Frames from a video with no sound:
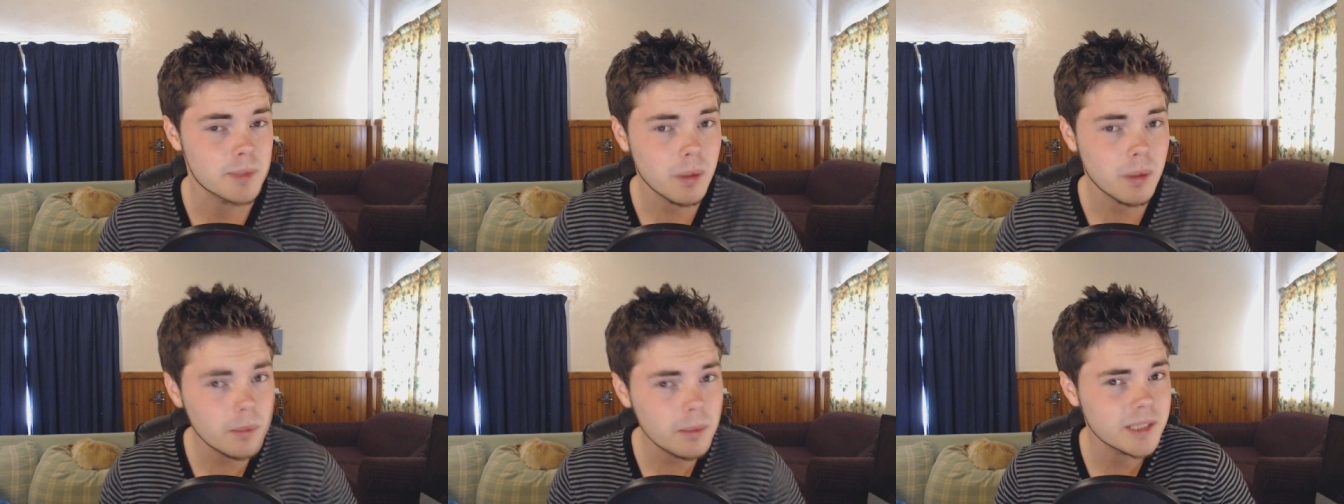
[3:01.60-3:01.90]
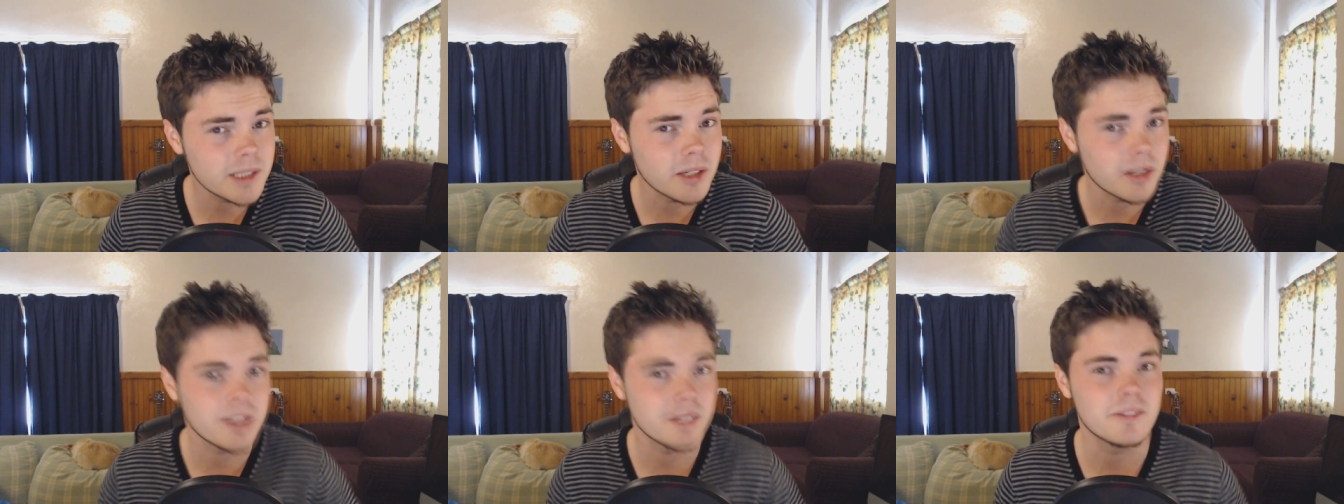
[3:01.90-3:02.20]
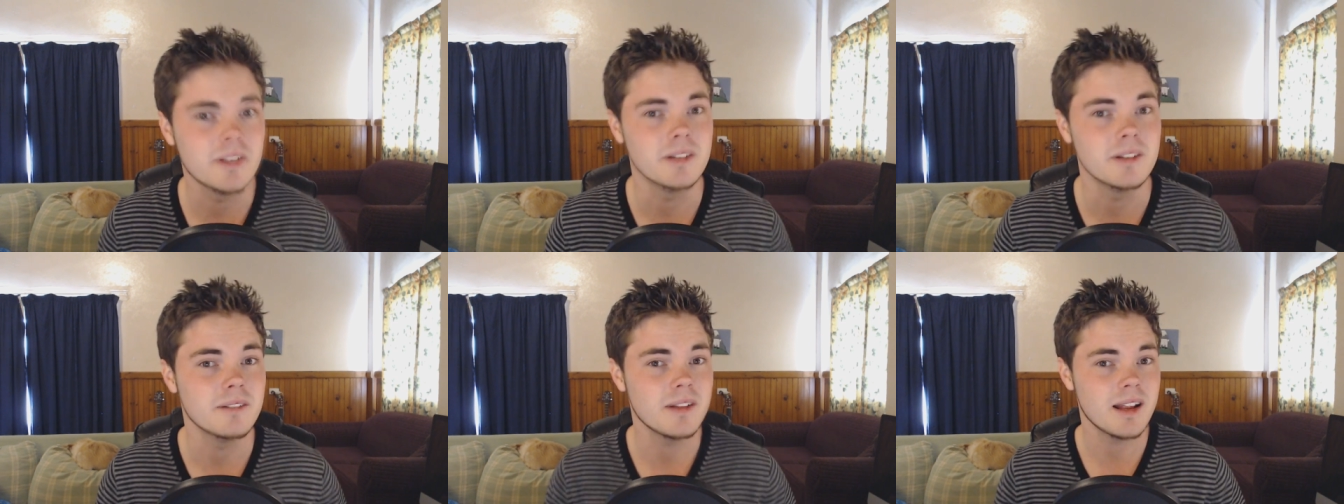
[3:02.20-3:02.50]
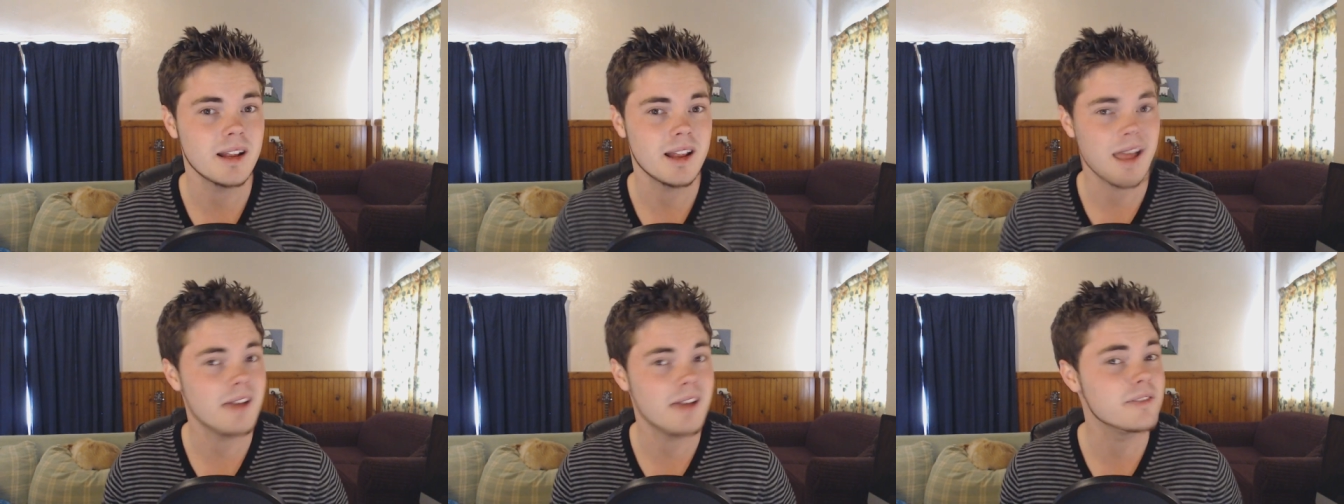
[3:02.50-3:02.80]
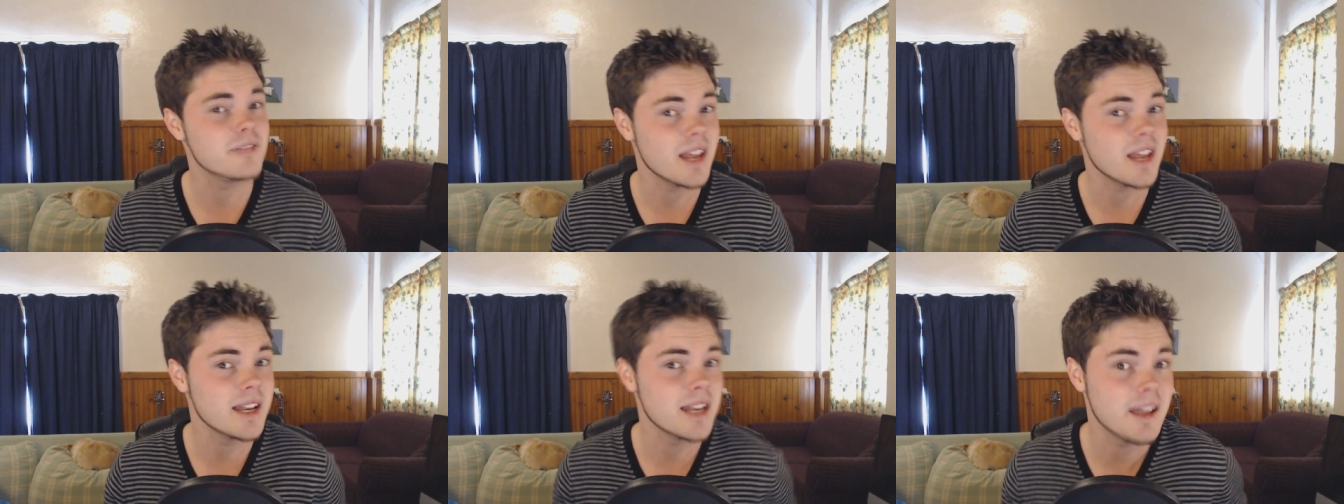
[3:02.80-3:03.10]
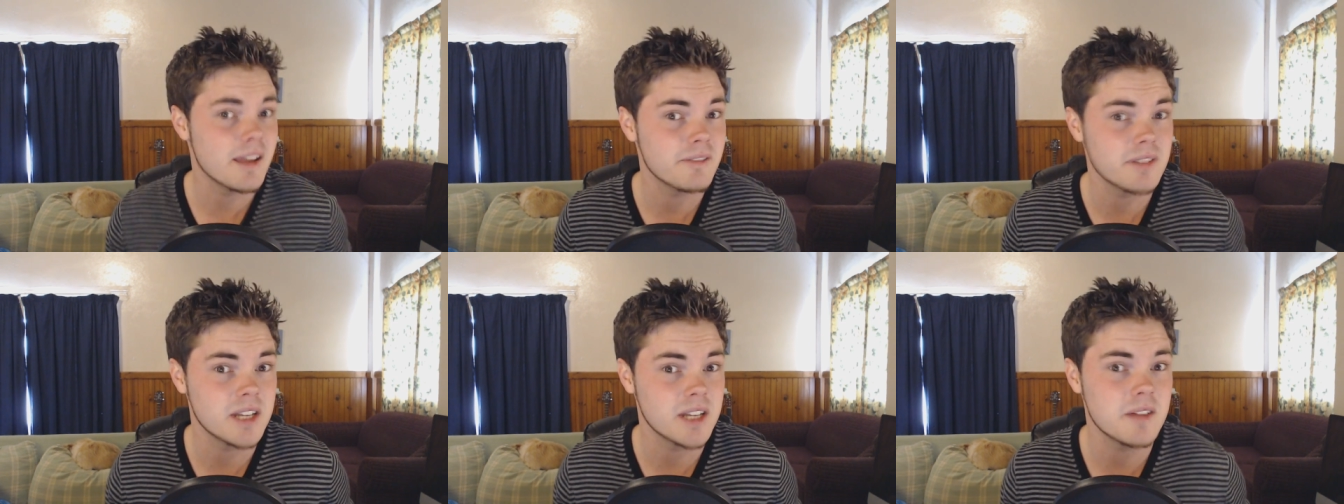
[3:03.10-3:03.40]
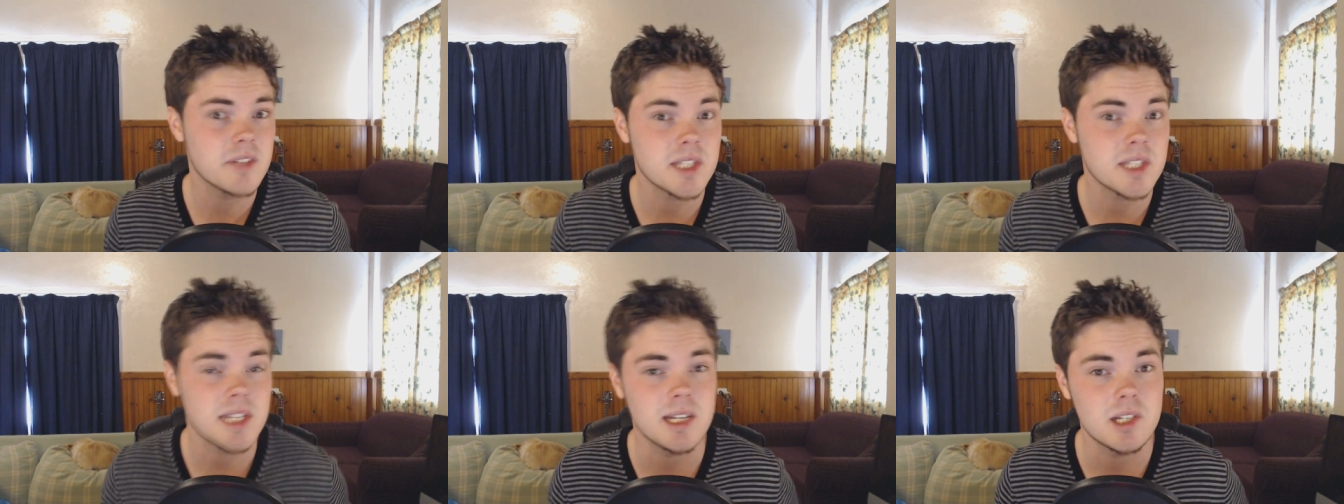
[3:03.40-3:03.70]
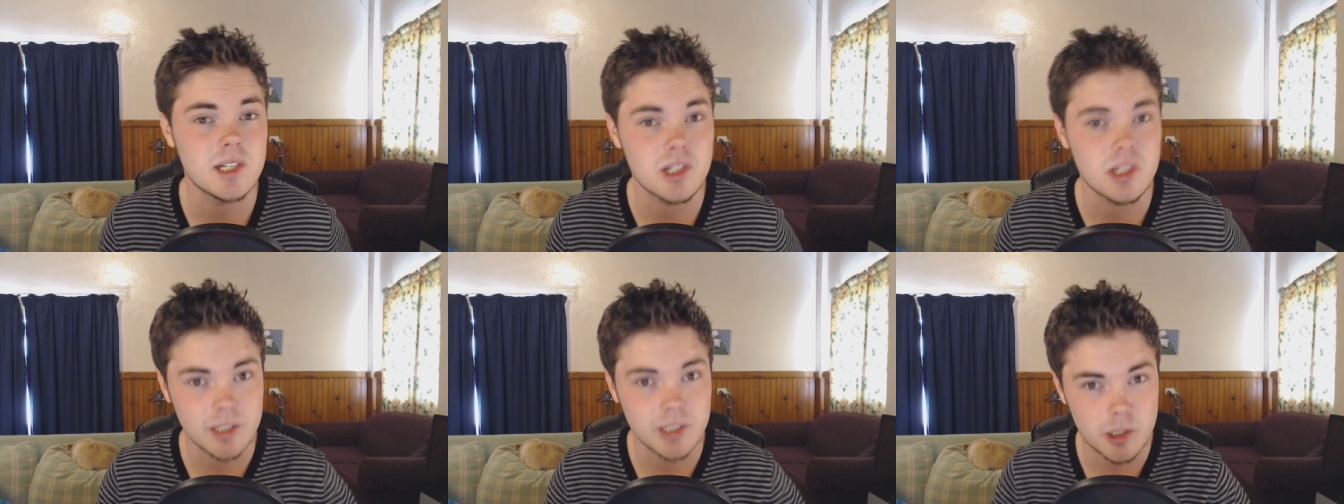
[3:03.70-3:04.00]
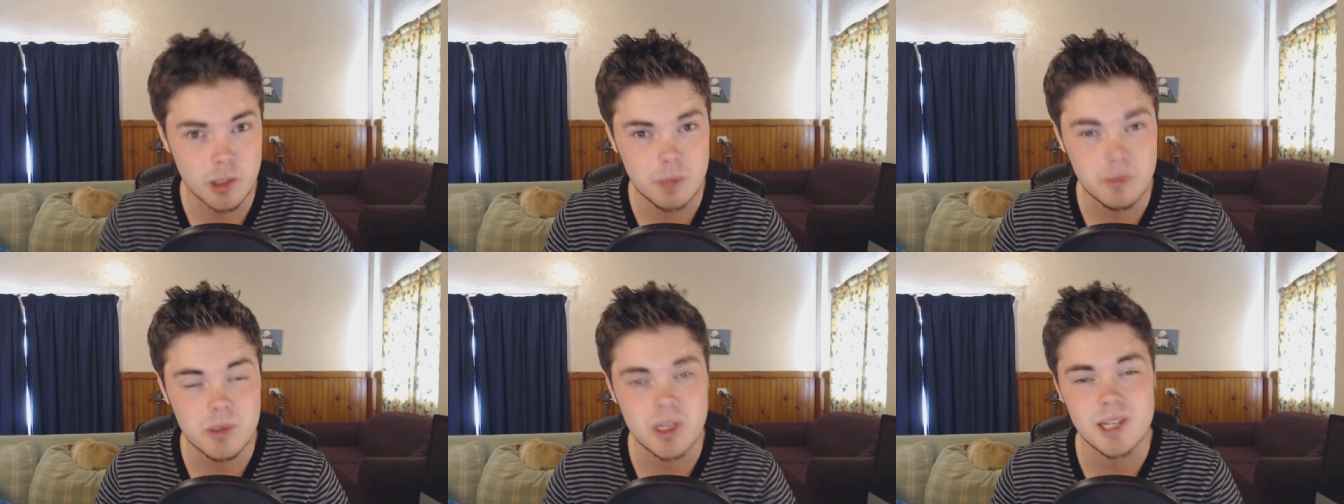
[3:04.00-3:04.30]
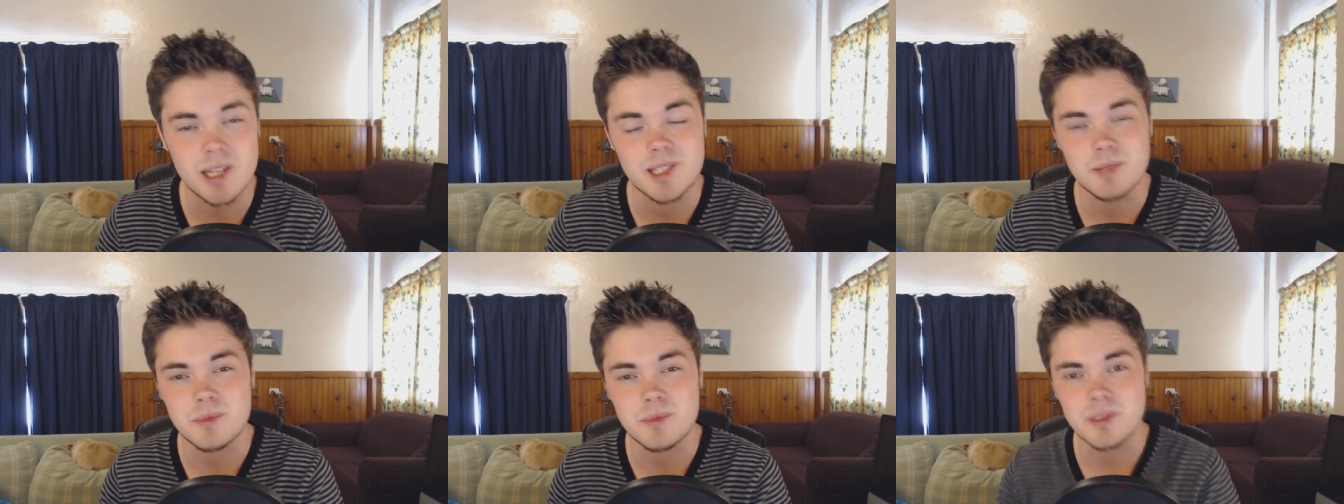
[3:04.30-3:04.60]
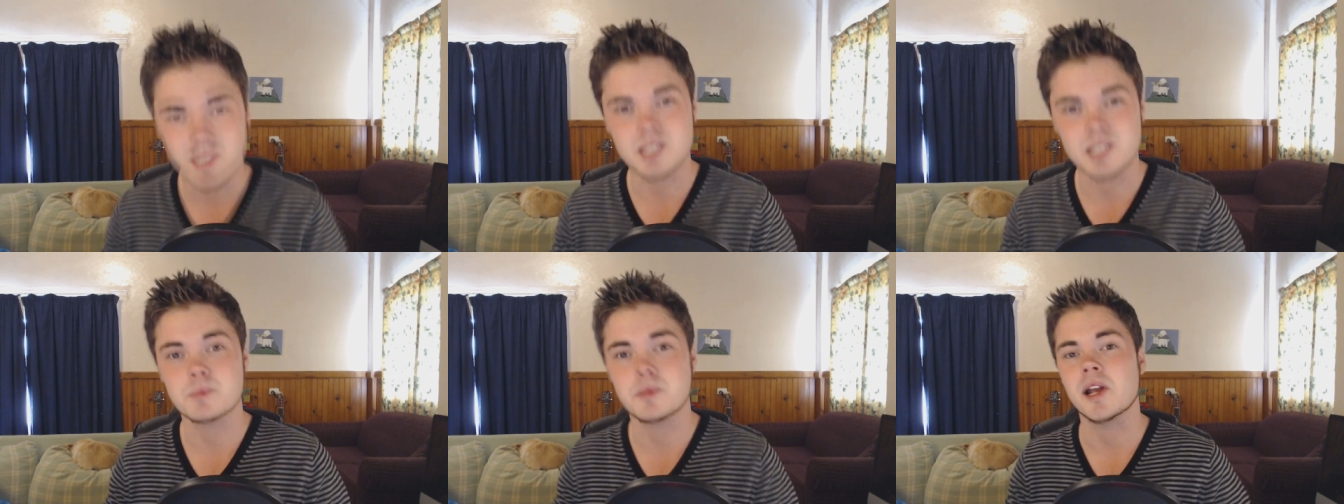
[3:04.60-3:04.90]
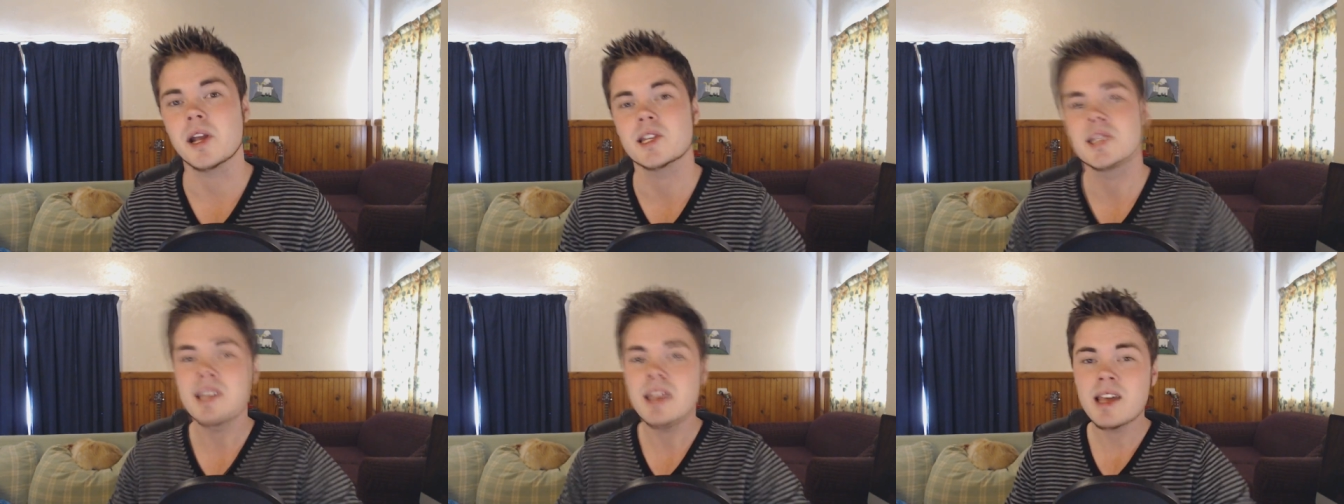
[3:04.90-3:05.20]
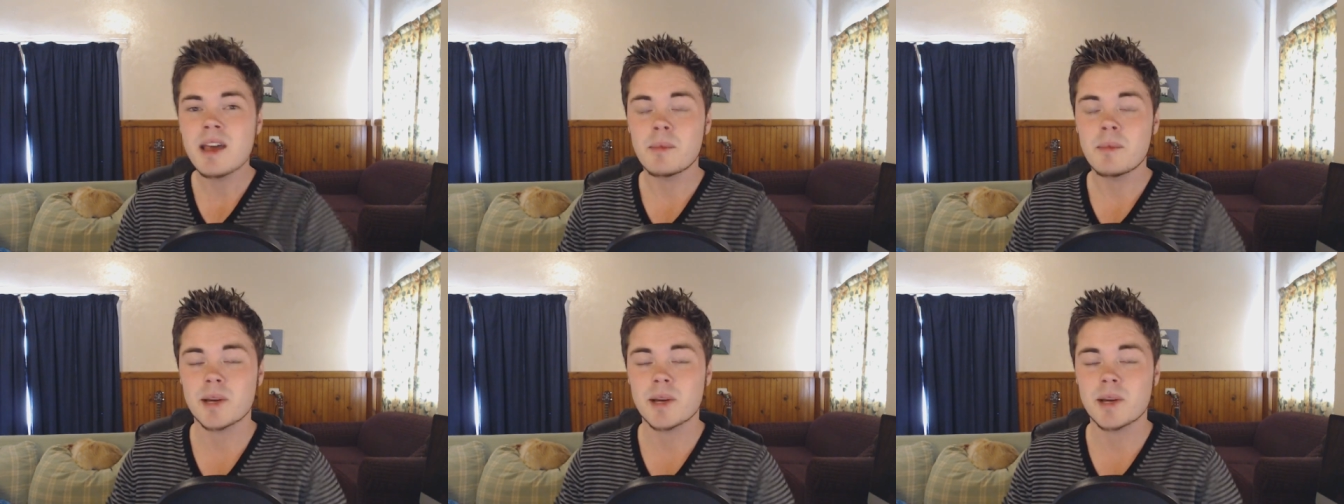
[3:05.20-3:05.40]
Plays probably don't even have and never never seen Chip Cheezum's Let's Plays.